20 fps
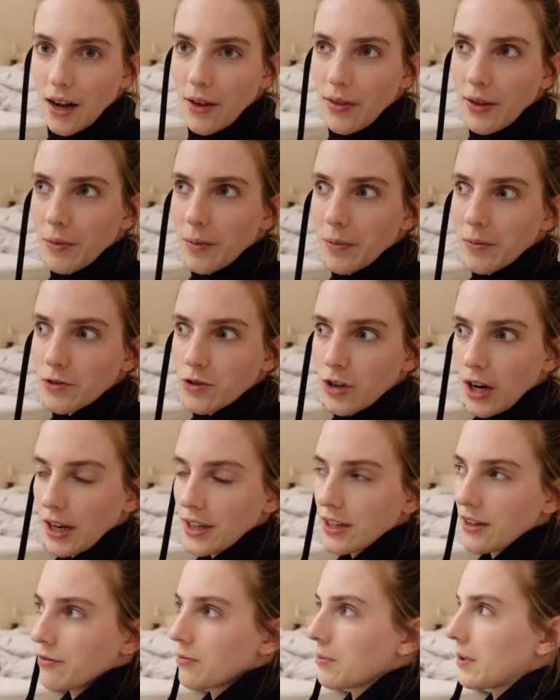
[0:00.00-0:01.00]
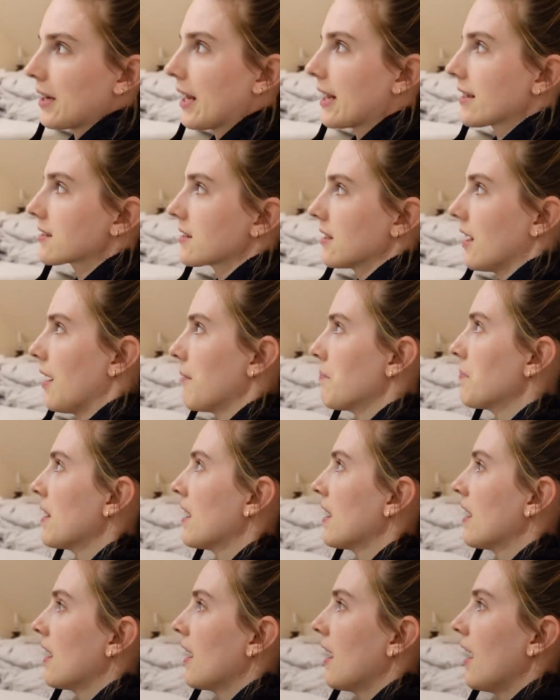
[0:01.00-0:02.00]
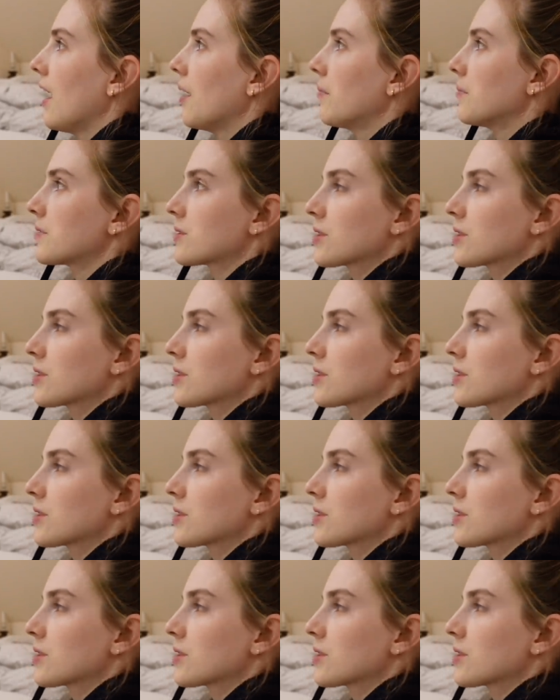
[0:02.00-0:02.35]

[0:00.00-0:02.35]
I think we'll try a different one next time. Um,